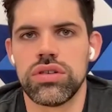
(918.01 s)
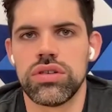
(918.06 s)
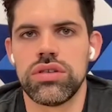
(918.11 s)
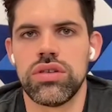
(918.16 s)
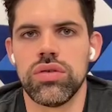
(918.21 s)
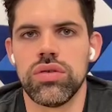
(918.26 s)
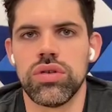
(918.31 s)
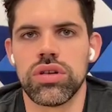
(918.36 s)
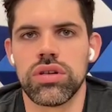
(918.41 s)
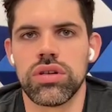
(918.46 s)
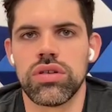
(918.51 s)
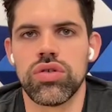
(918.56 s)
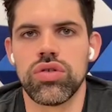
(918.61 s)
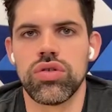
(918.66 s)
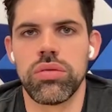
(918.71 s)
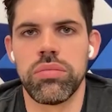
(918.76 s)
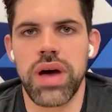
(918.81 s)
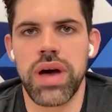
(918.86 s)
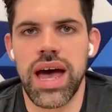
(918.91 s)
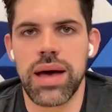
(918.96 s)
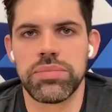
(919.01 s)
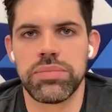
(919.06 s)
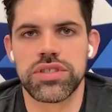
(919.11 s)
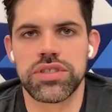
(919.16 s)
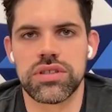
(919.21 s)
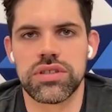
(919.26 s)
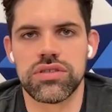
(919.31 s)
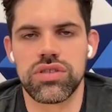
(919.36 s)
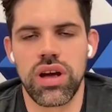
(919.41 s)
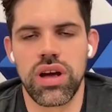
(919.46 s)
doing Google Maps
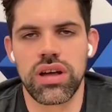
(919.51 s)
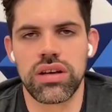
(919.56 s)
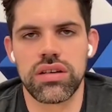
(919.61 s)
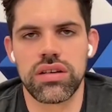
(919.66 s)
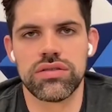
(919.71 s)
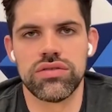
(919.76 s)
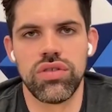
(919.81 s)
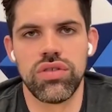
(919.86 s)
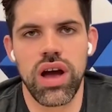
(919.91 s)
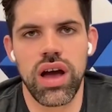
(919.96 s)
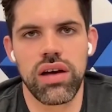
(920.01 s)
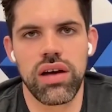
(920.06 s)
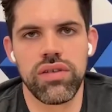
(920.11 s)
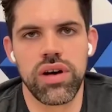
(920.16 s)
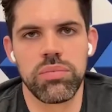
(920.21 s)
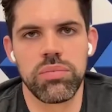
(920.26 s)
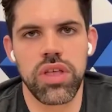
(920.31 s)
and trying to drive up